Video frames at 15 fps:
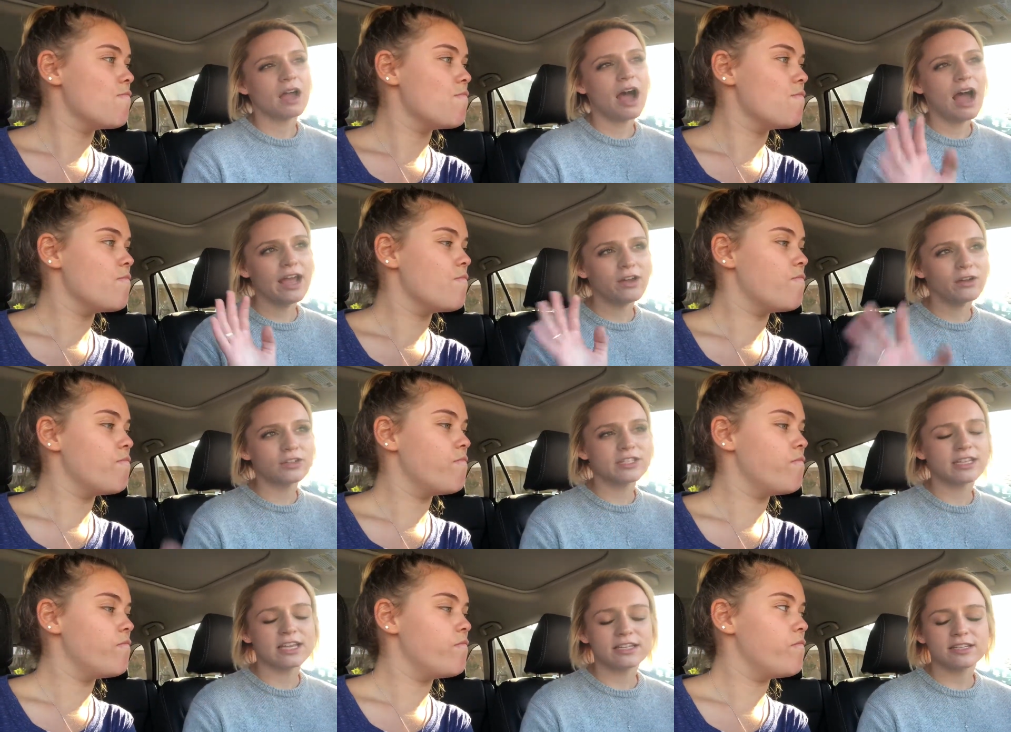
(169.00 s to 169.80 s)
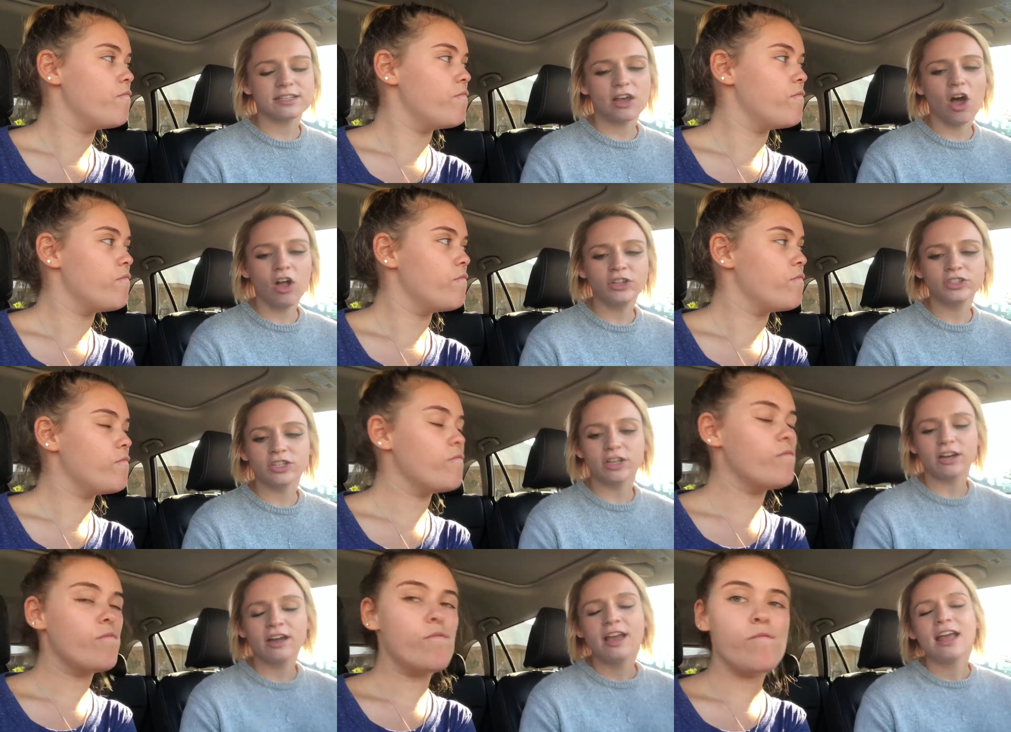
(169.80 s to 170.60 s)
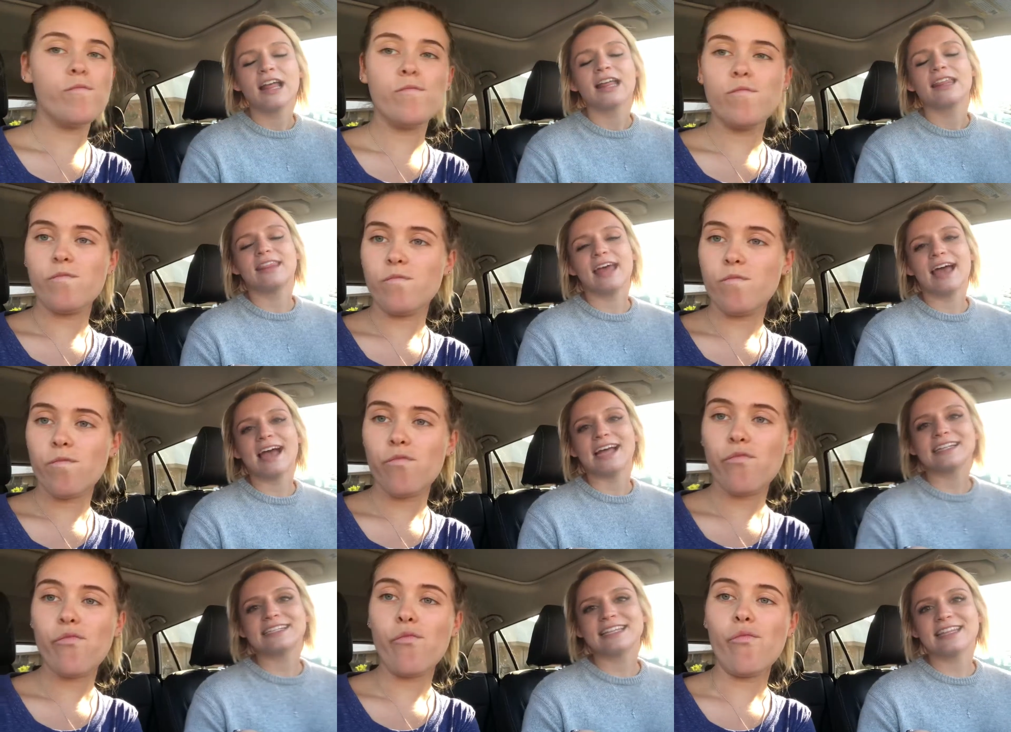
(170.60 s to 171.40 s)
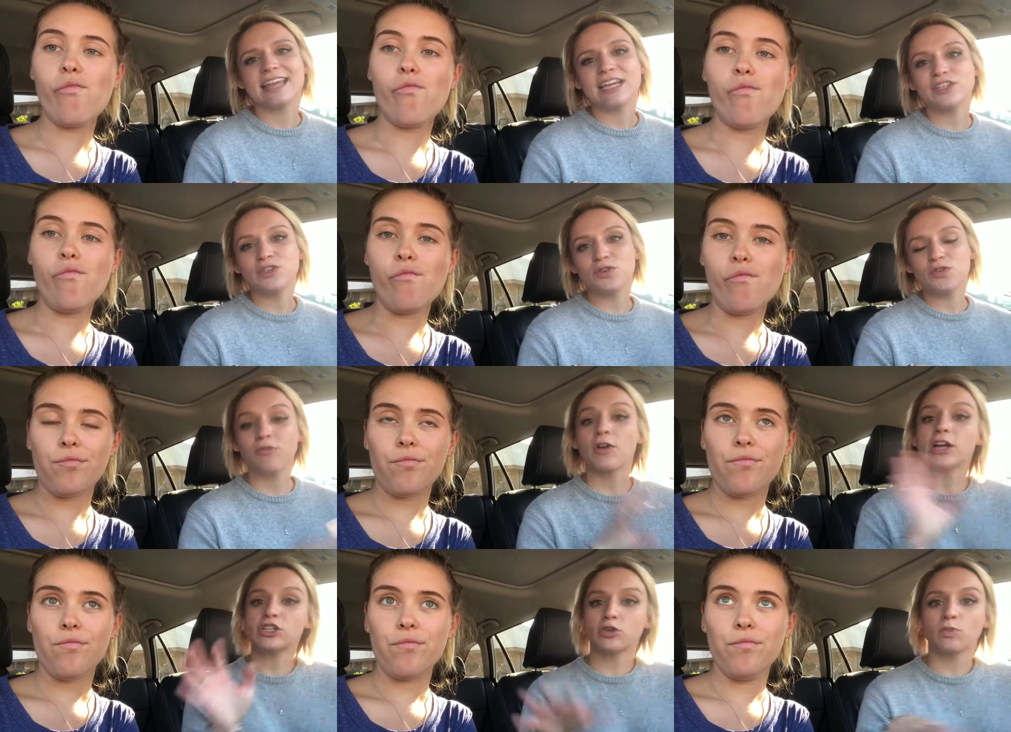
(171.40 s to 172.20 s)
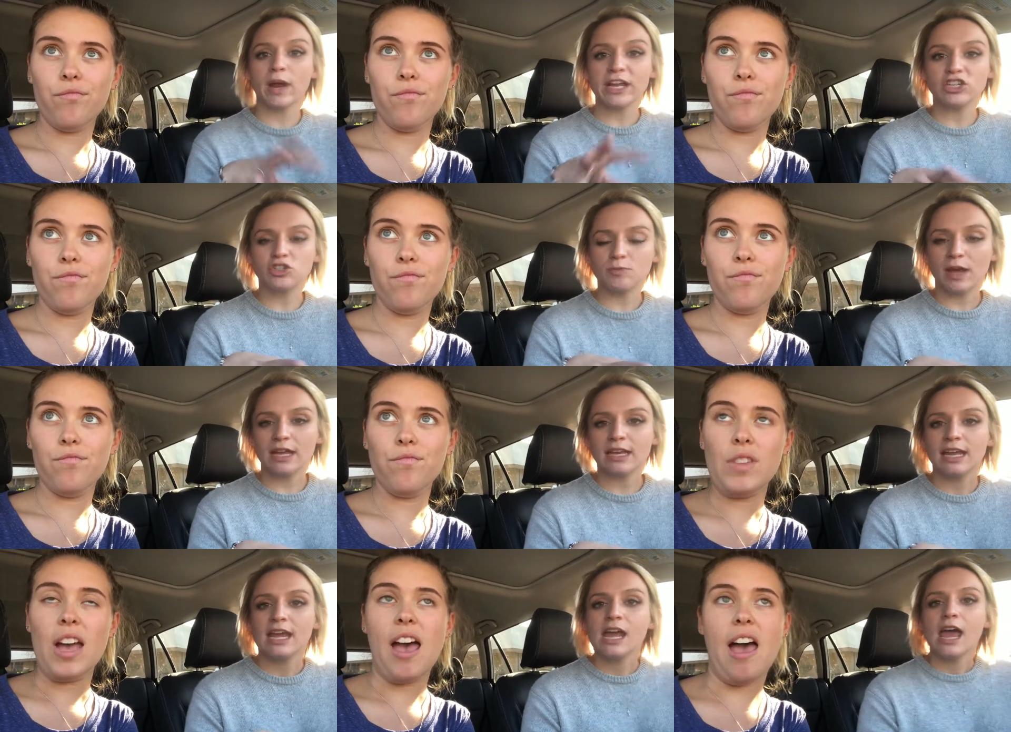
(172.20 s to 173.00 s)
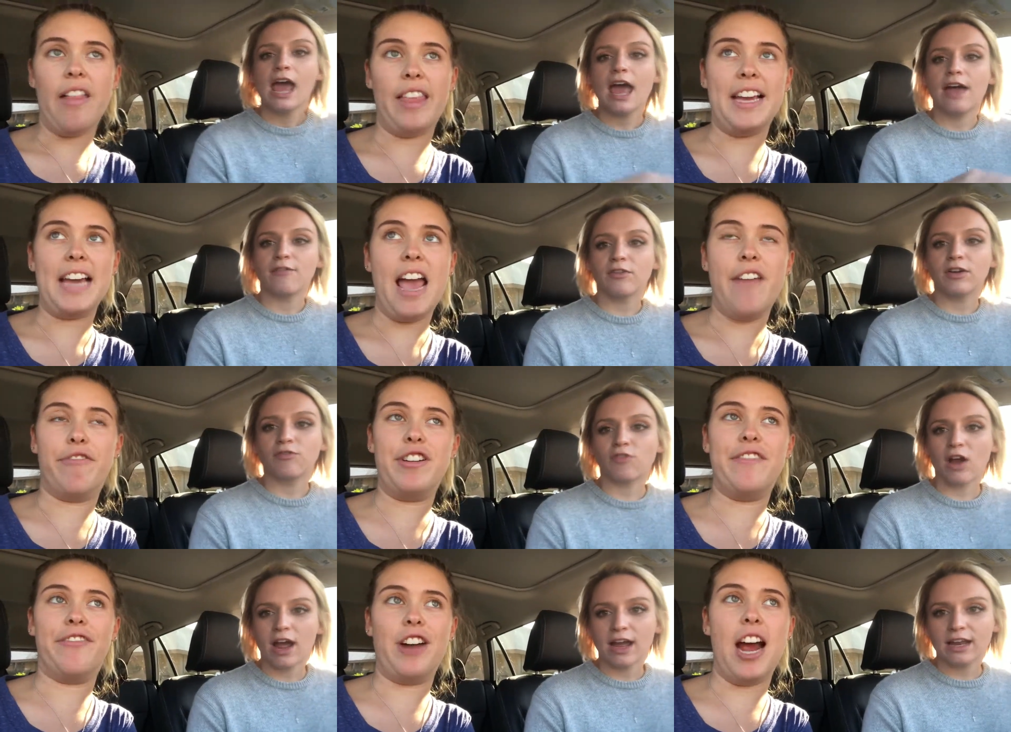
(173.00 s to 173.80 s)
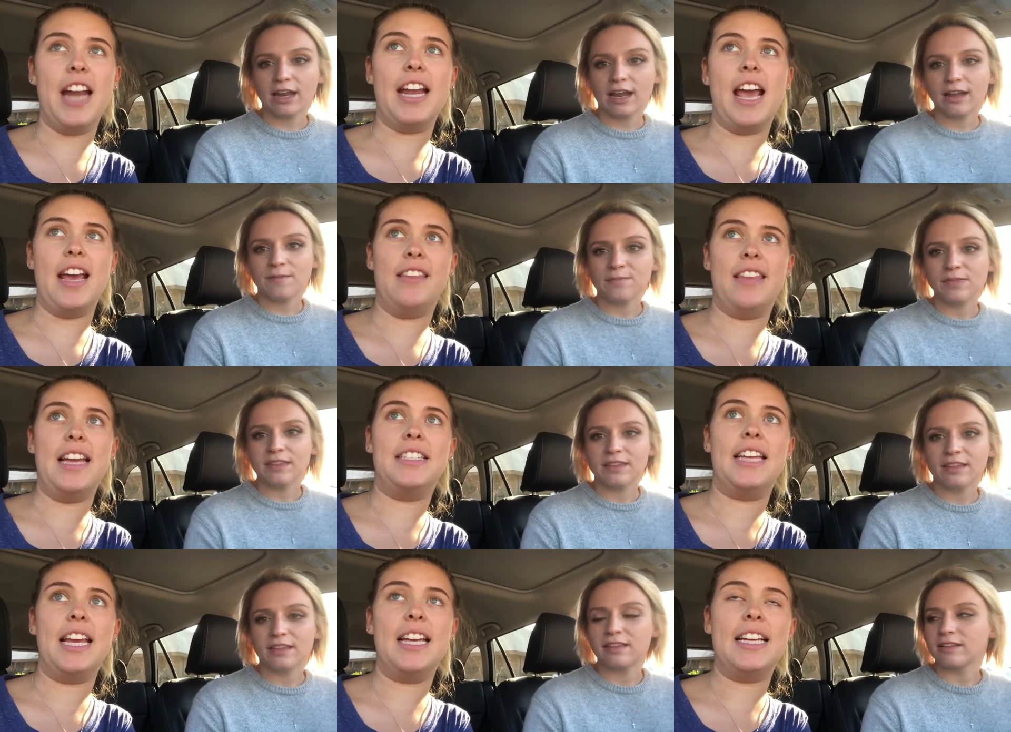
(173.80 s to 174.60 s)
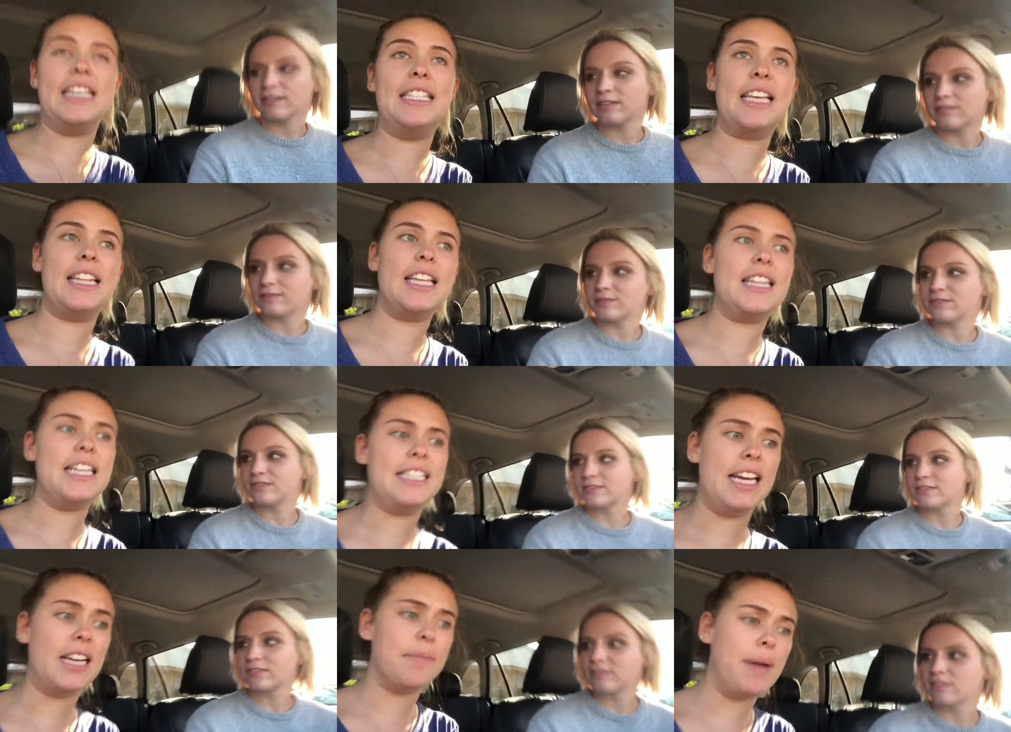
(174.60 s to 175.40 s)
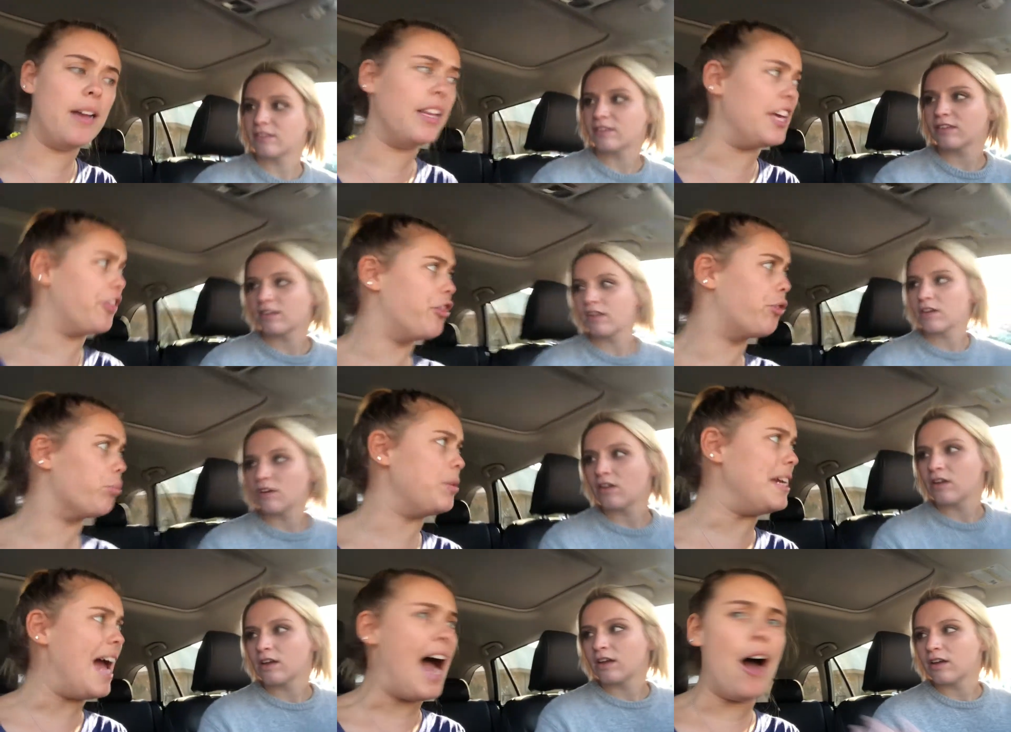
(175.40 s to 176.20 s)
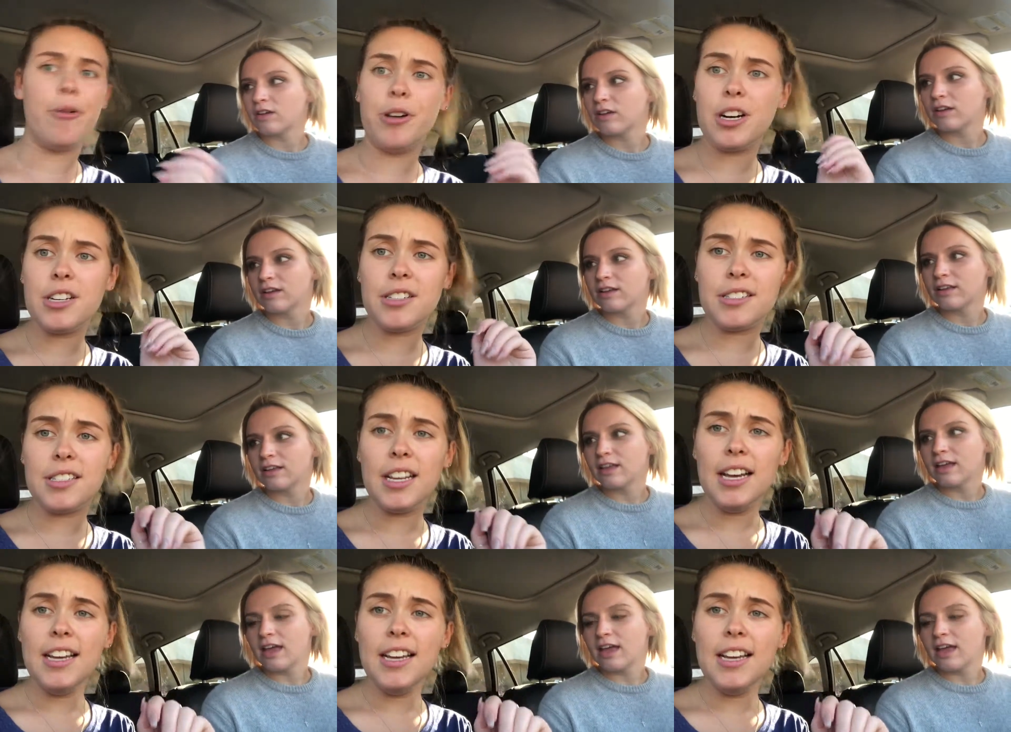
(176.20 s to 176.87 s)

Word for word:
Speaker 1: aisle to get to the altar that they do fresh arrangement like every, every Friday. Friday. They take. He said
Speaker 2: that they take about like three hours.